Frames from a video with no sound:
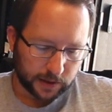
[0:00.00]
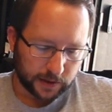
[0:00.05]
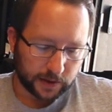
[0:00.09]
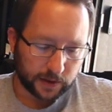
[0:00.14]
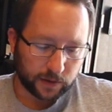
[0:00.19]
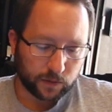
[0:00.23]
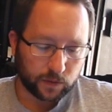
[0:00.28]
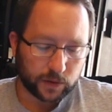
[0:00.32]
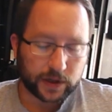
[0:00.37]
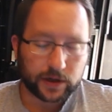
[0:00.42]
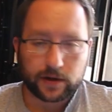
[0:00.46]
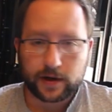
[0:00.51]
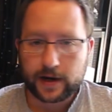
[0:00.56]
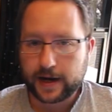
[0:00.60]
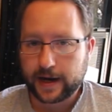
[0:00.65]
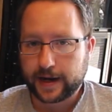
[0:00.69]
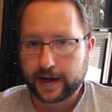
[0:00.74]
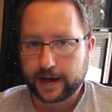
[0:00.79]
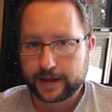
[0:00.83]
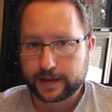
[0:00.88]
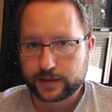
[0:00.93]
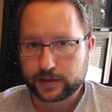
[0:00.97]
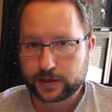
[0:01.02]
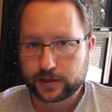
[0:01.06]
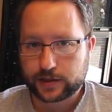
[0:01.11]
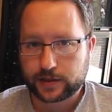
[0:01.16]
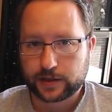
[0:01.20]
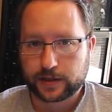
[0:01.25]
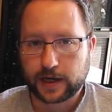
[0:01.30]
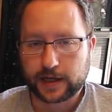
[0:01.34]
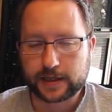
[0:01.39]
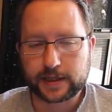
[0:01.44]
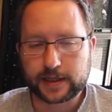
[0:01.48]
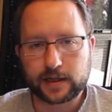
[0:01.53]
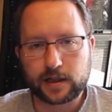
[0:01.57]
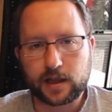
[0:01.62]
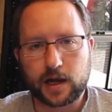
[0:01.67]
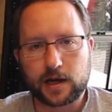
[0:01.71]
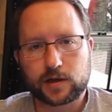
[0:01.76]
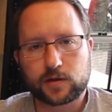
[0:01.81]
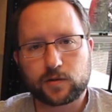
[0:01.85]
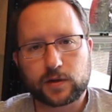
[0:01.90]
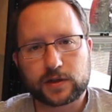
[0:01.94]
The rear hatch, I get a
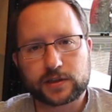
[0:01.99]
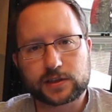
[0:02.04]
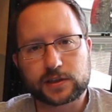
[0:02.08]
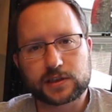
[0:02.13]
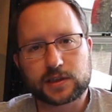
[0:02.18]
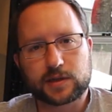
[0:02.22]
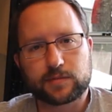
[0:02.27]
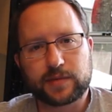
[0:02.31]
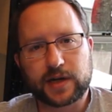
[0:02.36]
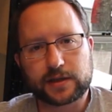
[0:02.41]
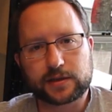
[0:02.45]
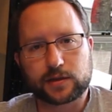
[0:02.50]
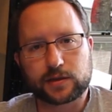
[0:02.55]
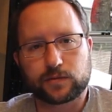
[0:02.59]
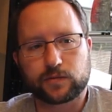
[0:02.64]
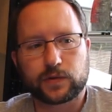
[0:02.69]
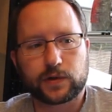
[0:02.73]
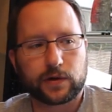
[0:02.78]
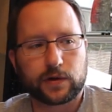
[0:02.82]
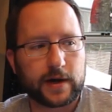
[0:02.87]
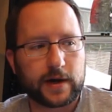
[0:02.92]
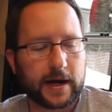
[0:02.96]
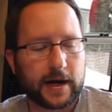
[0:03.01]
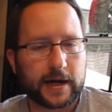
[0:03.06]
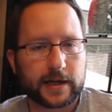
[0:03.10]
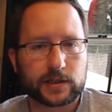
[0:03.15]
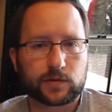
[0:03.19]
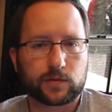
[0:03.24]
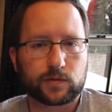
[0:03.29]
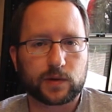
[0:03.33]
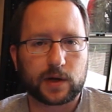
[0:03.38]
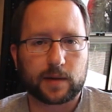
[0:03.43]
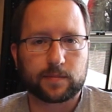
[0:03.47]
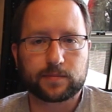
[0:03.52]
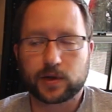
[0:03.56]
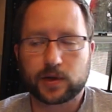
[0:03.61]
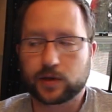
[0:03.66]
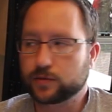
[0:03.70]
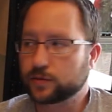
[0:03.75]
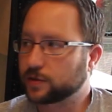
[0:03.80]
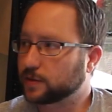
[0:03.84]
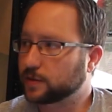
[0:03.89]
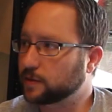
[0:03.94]
lot of questions about the rear hatch when I
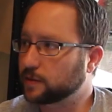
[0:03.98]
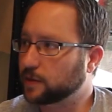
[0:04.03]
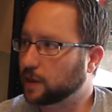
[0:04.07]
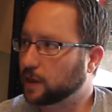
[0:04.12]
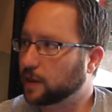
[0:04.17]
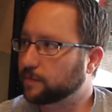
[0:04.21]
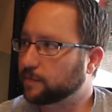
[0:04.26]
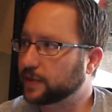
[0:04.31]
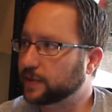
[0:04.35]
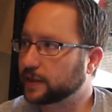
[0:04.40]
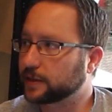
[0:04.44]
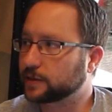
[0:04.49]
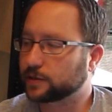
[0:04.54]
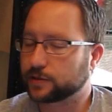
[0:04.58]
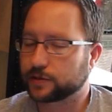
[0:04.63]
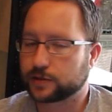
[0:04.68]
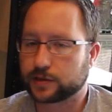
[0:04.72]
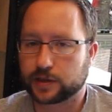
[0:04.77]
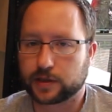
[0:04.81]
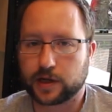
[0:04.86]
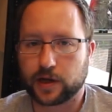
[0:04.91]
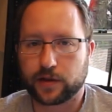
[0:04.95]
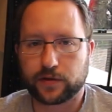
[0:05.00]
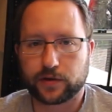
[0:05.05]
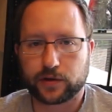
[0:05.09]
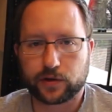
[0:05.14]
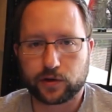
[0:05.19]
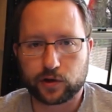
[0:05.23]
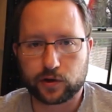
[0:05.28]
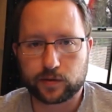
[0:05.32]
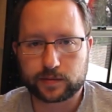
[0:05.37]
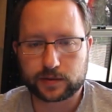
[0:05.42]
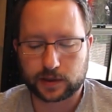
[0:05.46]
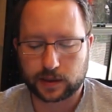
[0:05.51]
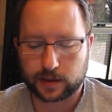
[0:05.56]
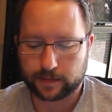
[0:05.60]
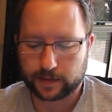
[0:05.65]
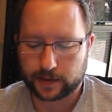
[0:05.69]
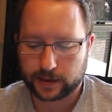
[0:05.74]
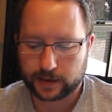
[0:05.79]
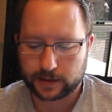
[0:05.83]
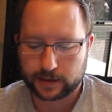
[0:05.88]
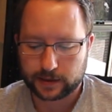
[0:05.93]
post pictures on other groups that I'm
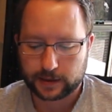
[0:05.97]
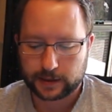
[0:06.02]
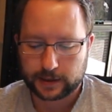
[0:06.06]
in.